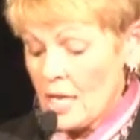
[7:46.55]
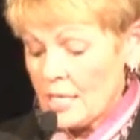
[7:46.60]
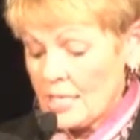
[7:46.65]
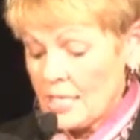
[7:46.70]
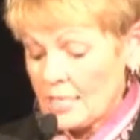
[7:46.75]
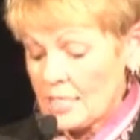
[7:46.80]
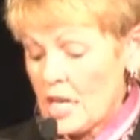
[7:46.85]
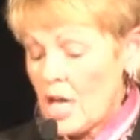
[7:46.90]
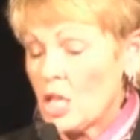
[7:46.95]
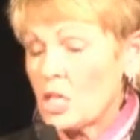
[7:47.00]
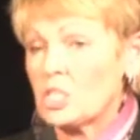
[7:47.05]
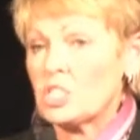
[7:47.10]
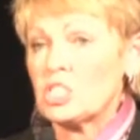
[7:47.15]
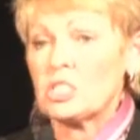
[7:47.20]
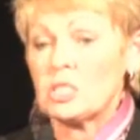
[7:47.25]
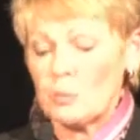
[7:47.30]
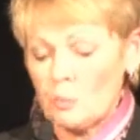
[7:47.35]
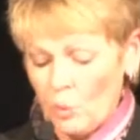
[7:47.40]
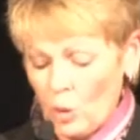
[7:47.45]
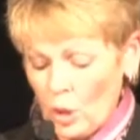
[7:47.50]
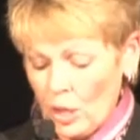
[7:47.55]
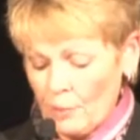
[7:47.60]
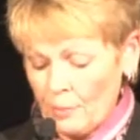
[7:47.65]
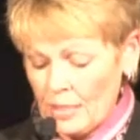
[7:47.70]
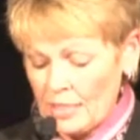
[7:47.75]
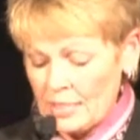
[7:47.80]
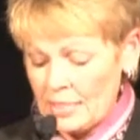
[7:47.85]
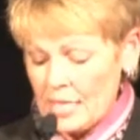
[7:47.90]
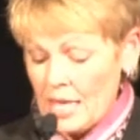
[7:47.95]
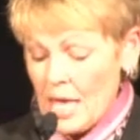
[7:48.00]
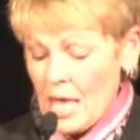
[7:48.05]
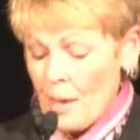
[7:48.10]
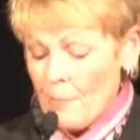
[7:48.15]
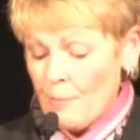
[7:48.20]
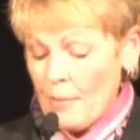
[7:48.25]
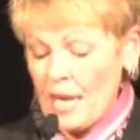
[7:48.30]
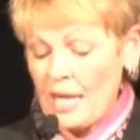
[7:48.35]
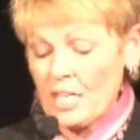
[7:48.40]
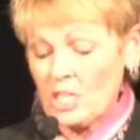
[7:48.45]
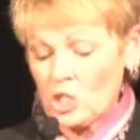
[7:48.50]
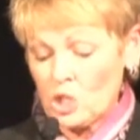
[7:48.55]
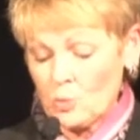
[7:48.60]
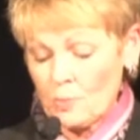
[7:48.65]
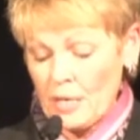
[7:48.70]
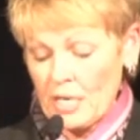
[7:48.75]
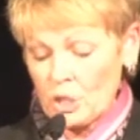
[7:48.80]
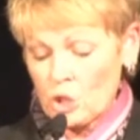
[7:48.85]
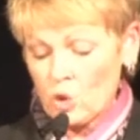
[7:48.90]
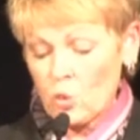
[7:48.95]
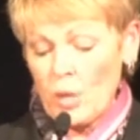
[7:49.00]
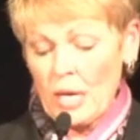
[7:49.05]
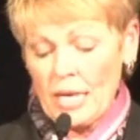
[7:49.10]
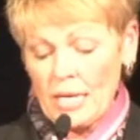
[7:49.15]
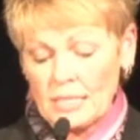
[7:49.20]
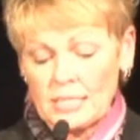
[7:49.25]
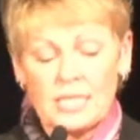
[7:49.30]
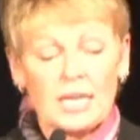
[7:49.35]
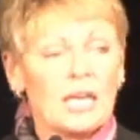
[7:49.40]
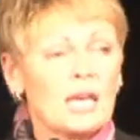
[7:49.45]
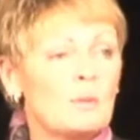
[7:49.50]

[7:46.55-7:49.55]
technology deployments managed by trained